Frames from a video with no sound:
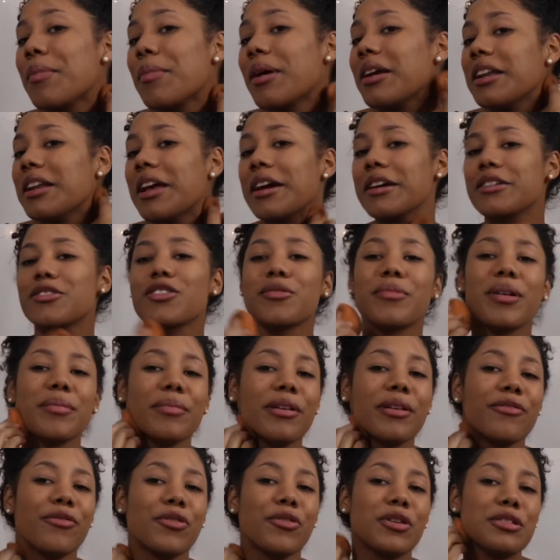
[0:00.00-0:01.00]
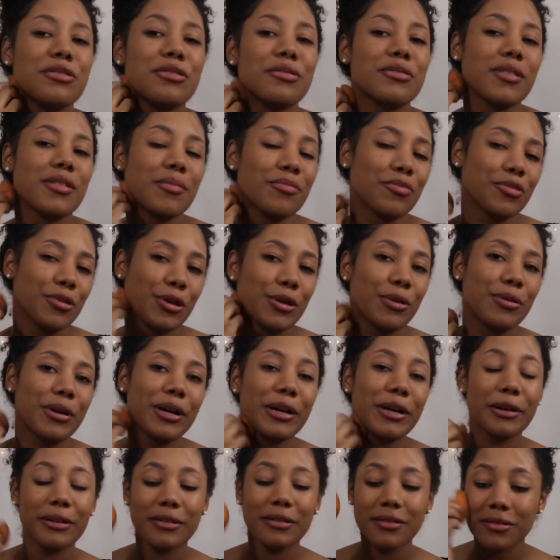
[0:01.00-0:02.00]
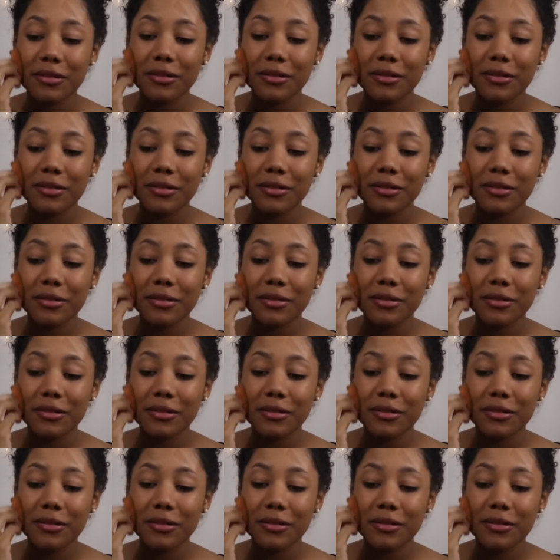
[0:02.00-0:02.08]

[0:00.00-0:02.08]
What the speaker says: neck, so I made my voice do something really weird.